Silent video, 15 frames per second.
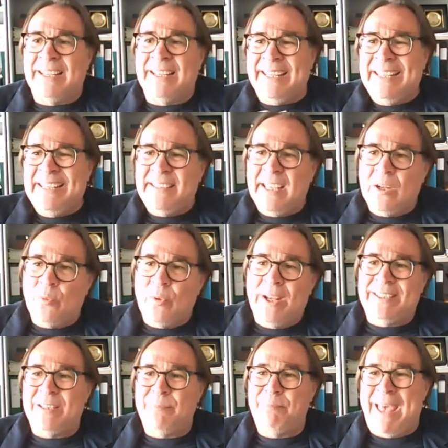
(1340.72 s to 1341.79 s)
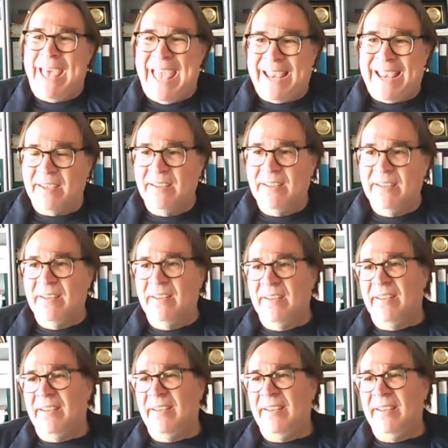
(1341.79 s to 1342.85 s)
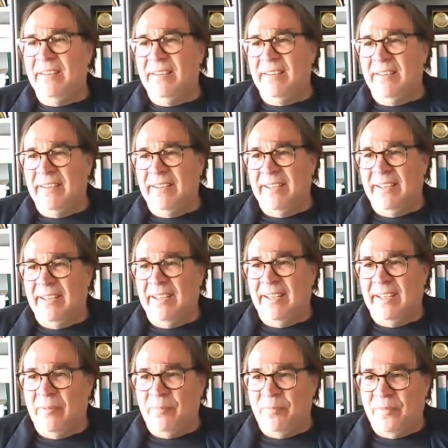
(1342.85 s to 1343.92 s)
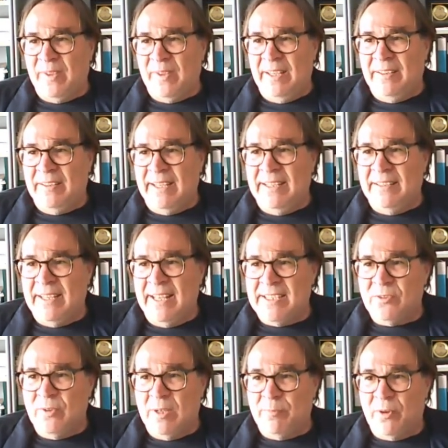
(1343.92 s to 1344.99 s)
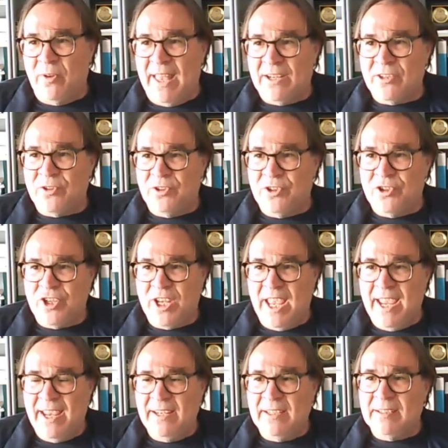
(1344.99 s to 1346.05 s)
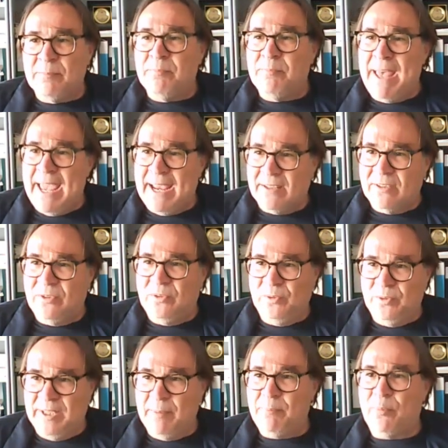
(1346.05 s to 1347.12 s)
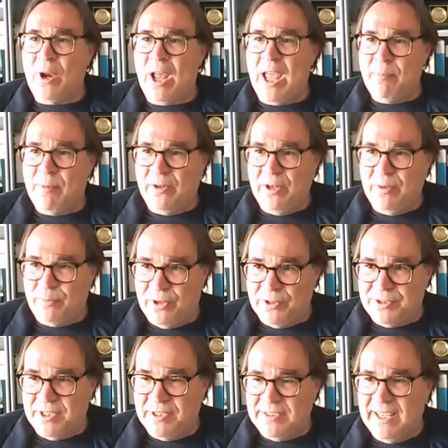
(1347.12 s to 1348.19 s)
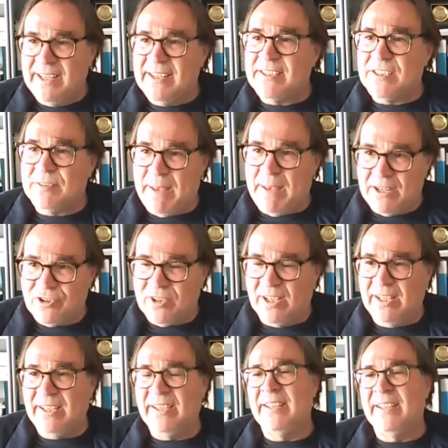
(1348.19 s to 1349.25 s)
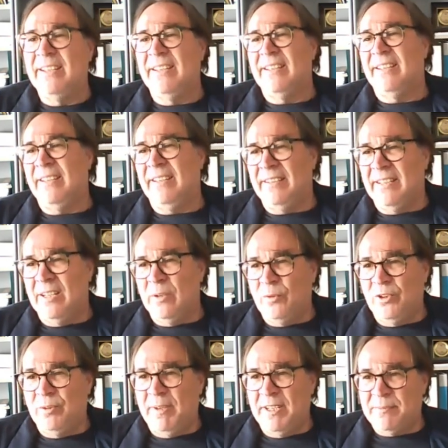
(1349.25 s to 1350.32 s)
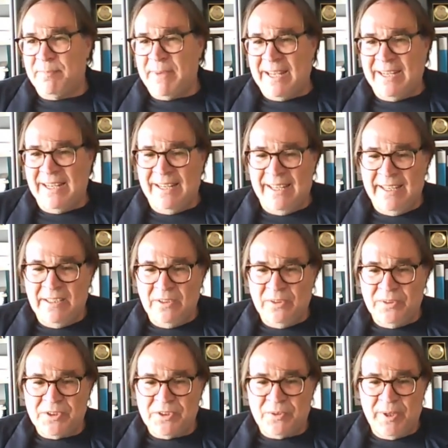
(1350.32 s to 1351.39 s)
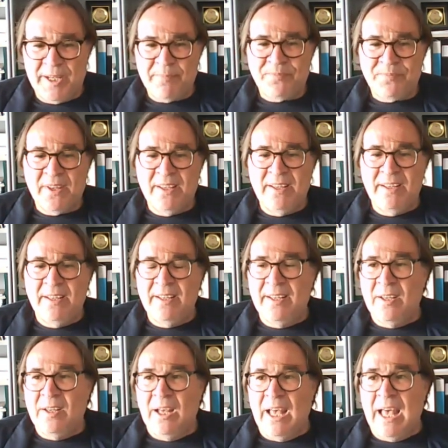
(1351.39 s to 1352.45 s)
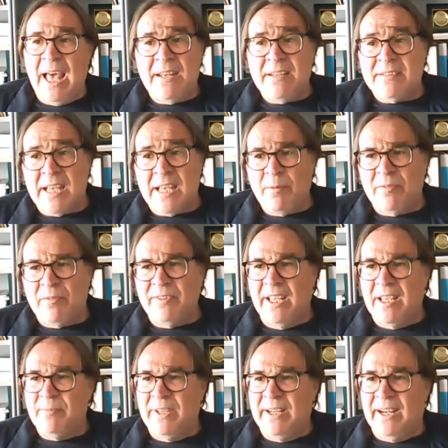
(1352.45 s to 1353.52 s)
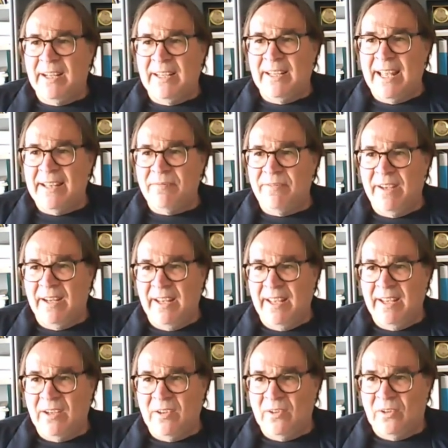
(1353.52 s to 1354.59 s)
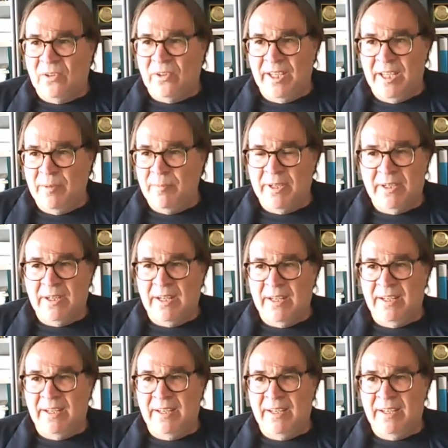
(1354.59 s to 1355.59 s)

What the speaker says: and integrated back in the industrial production chain, back to the primary processing, especially in the wood-based panel industry. And some of them, they are landfilling or even